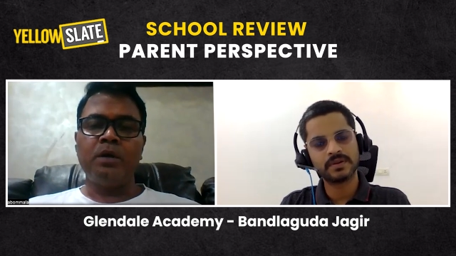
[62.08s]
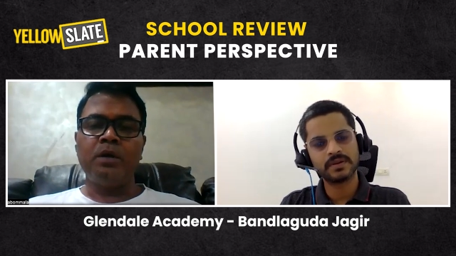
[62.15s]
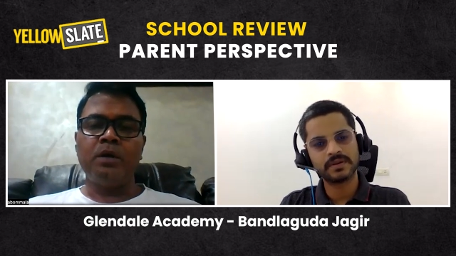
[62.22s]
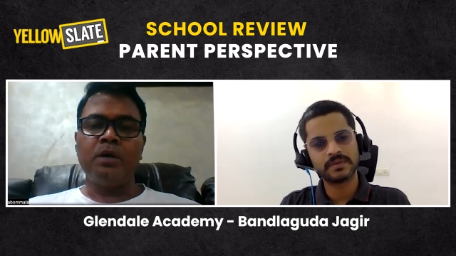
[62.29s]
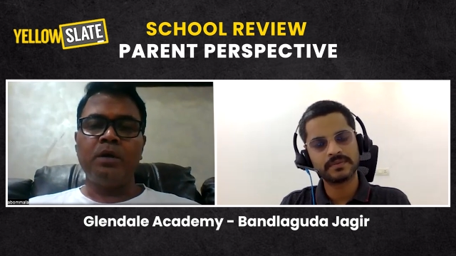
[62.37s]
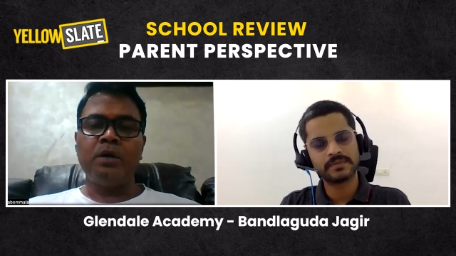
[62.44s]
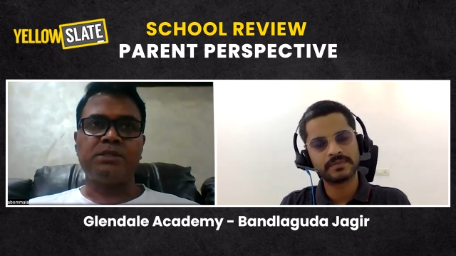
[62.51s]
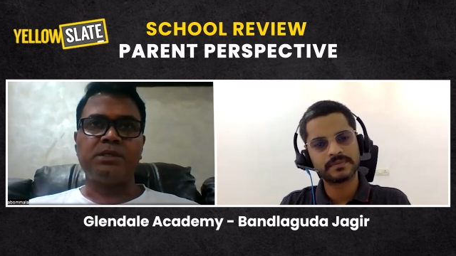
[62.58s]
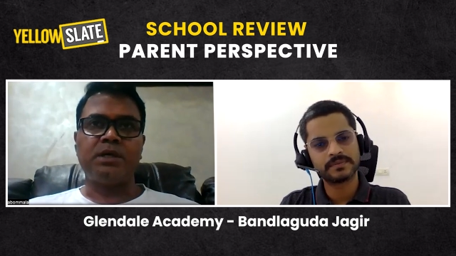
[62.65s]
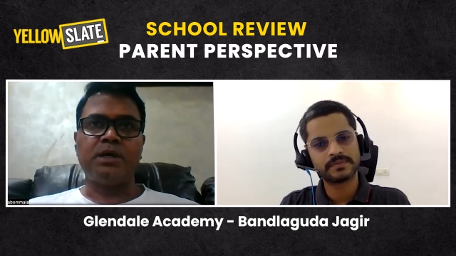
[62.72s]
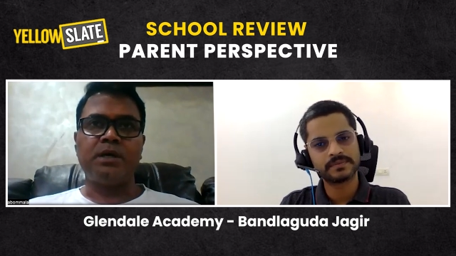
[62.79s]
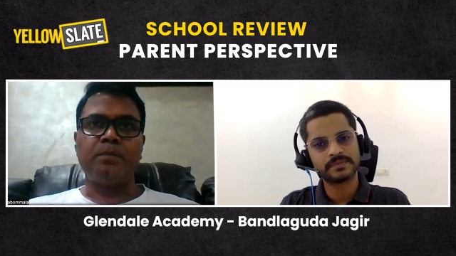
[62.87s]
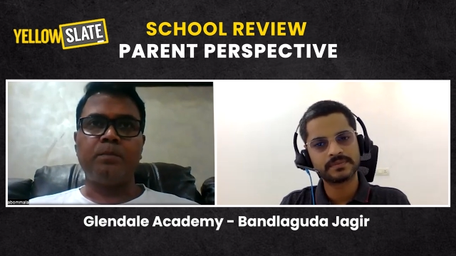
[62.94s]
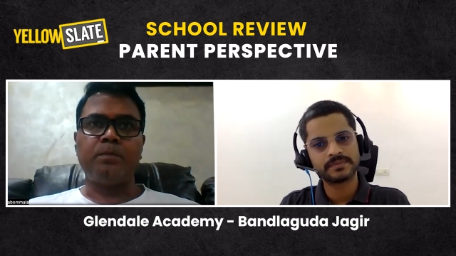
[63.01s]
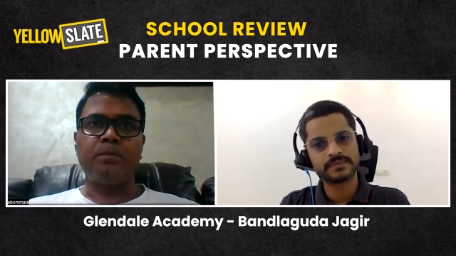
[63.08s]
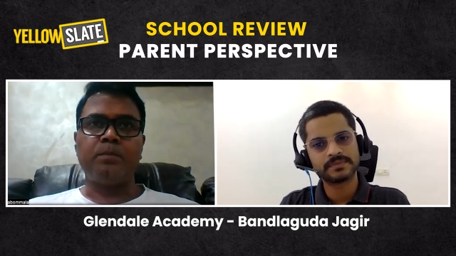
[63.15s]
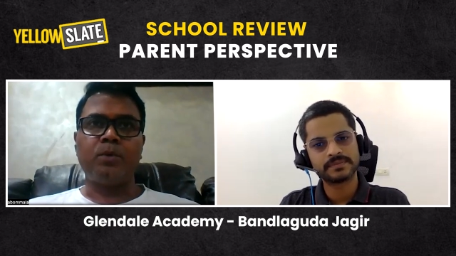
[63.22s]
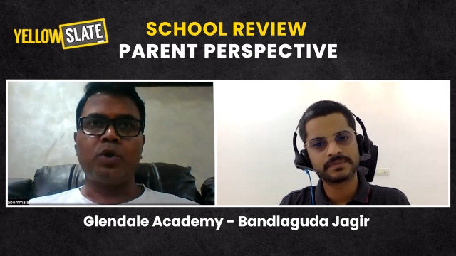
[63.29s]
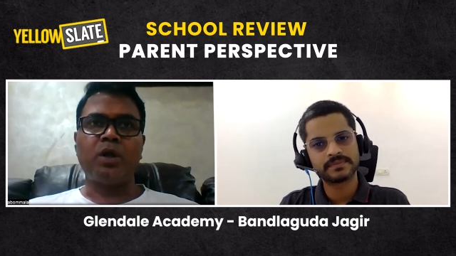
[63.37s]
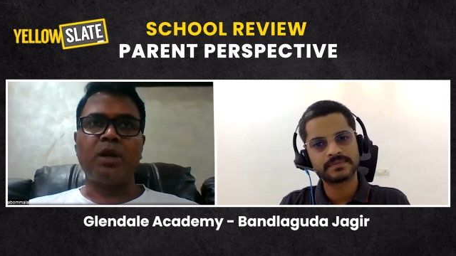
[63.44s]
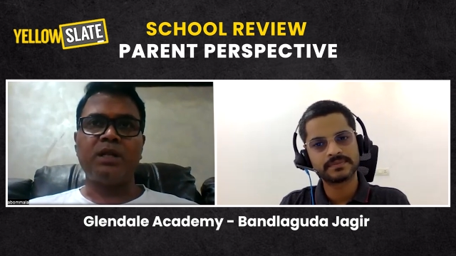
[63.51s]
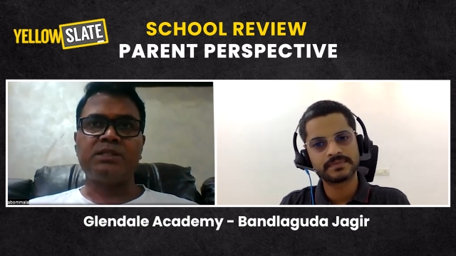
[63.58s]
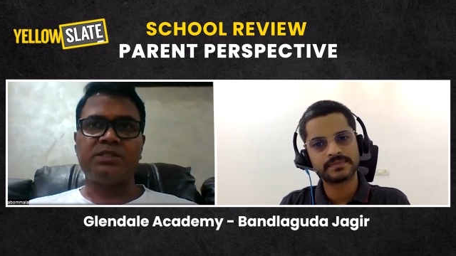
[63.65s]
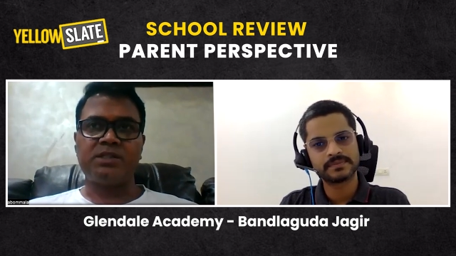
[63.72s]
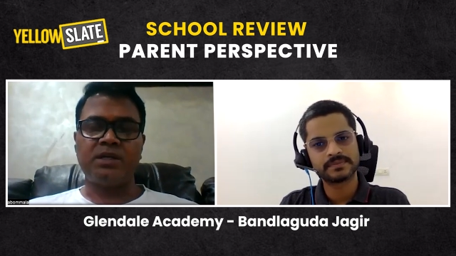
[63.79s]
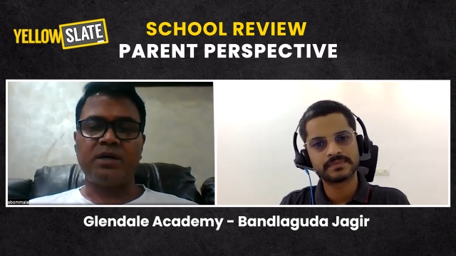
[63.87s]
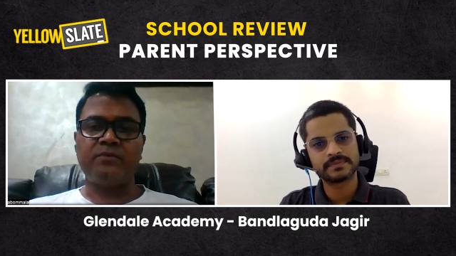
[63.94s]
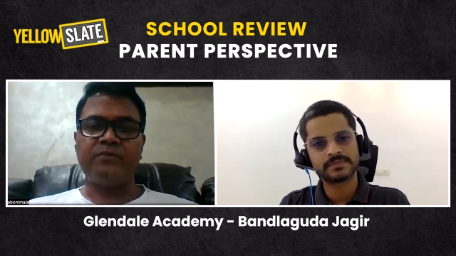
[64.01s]
Speaker 1: which is more or
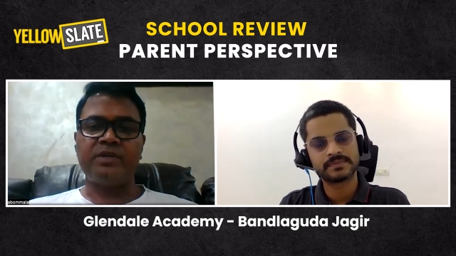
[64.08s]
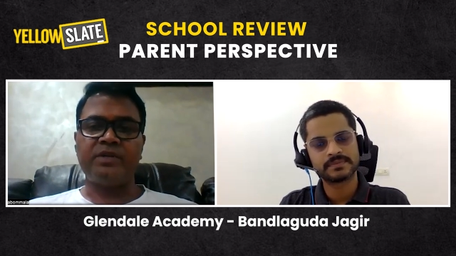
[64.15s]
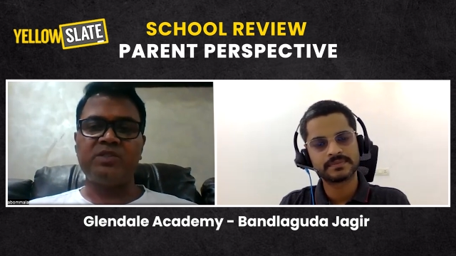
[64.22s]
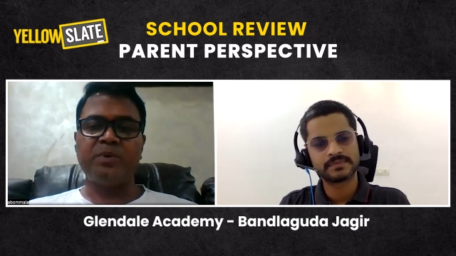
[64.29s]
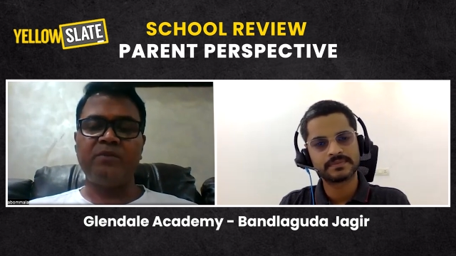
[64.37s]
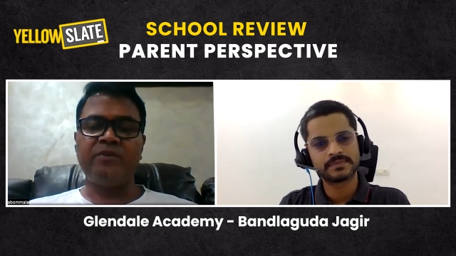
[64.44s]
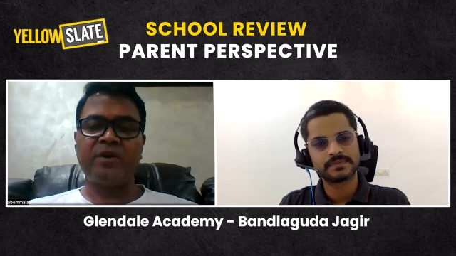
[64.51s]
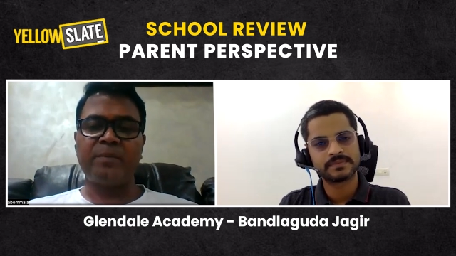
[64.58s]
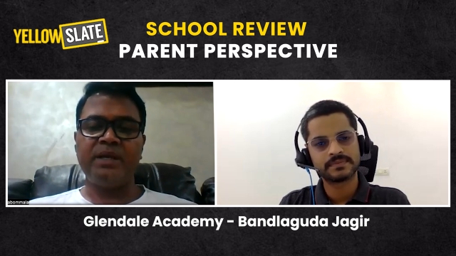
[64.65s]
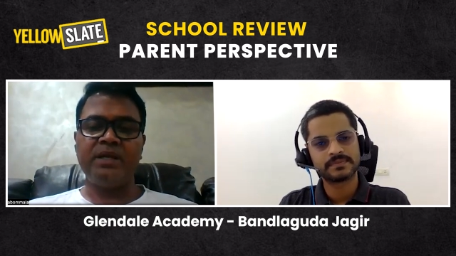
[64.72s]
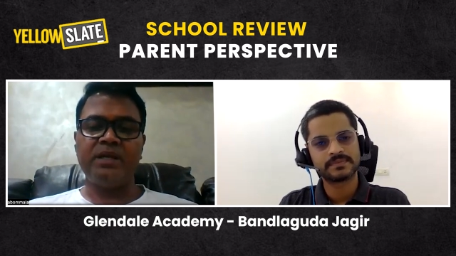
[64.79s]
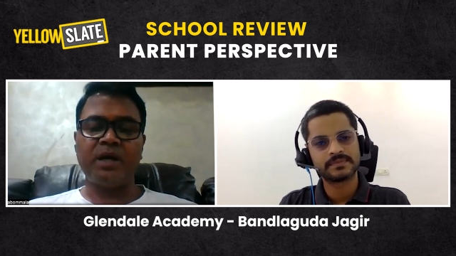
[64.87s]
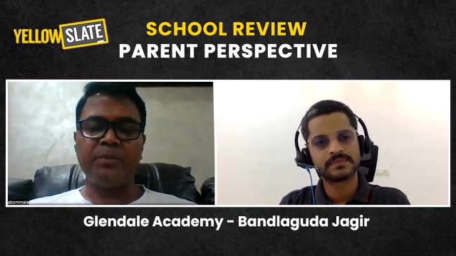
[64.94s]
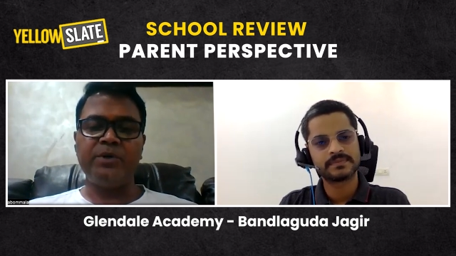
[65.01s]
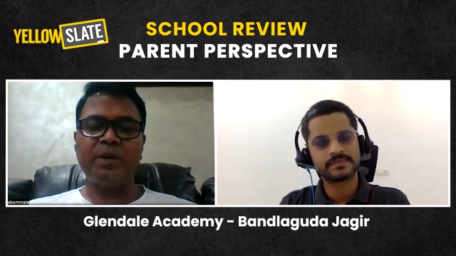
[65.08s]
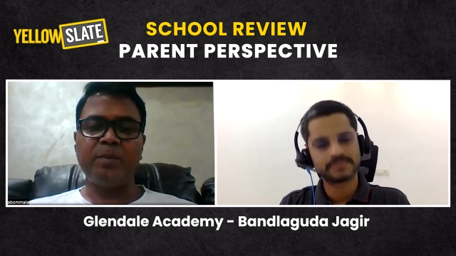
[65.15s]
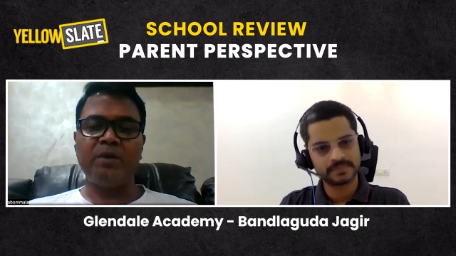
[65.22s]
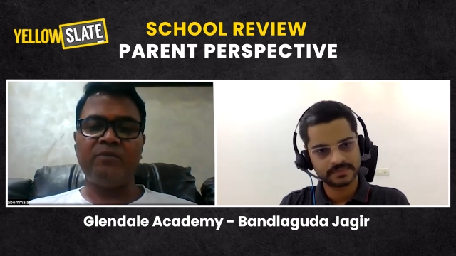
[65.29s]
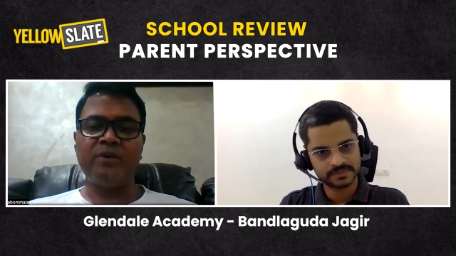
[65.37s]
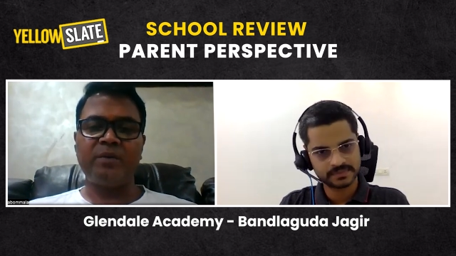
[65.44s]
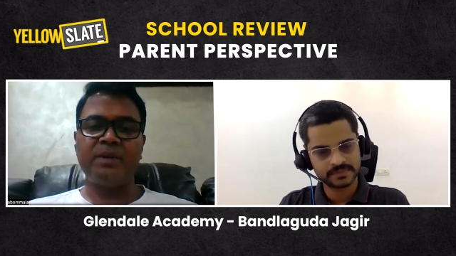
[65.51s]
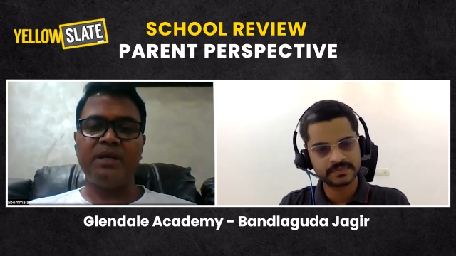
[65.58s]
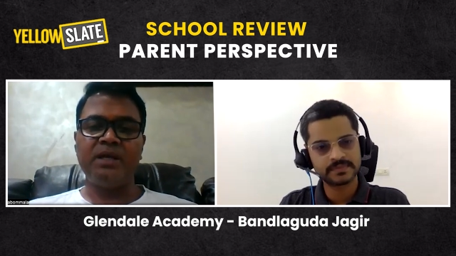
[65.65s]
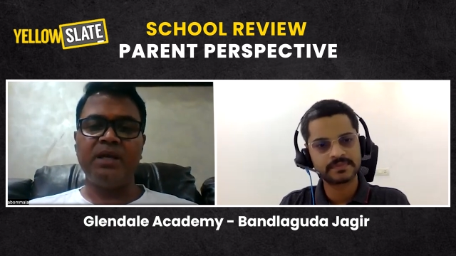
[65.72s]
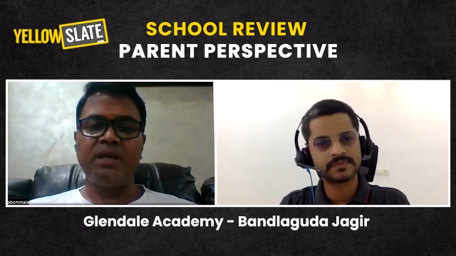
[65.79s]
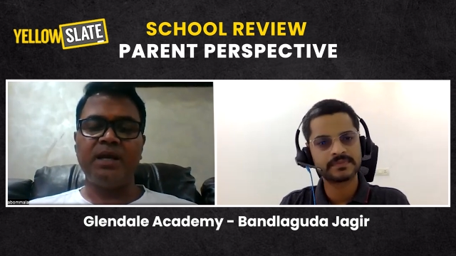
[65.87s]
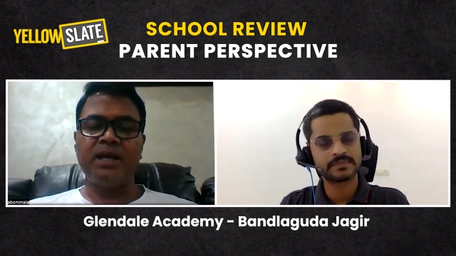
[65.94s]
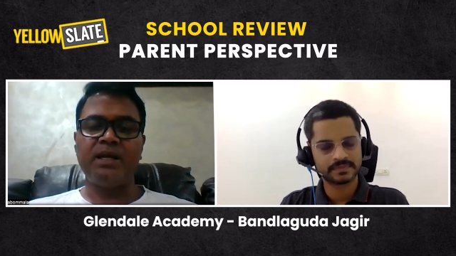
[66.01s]
less feasible for me, commutable for me,